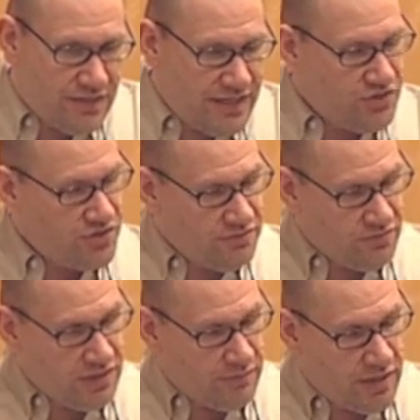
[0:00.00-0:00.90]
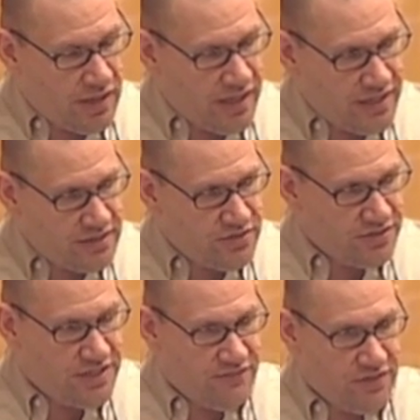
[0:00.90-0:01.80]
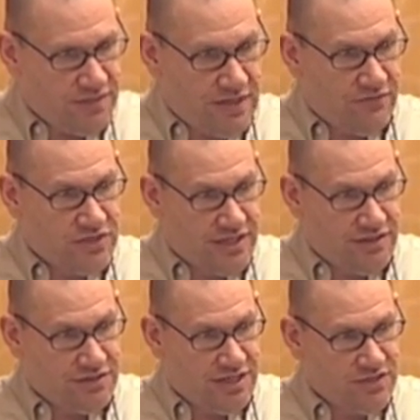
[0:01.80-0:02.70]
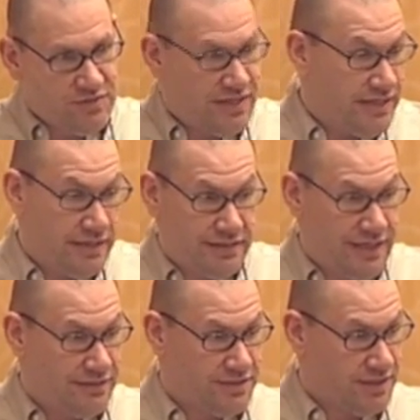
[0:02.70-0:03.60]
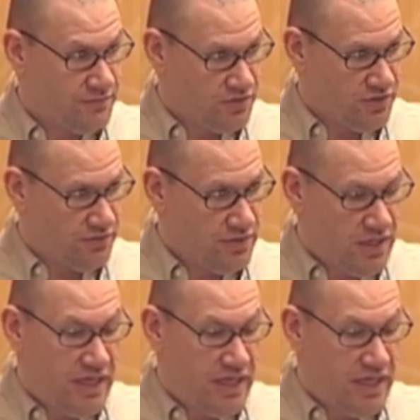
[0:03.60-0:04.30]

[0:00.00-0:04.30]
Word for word: they shouldn't really mind because you're giving them advertisement they didn't take the time to do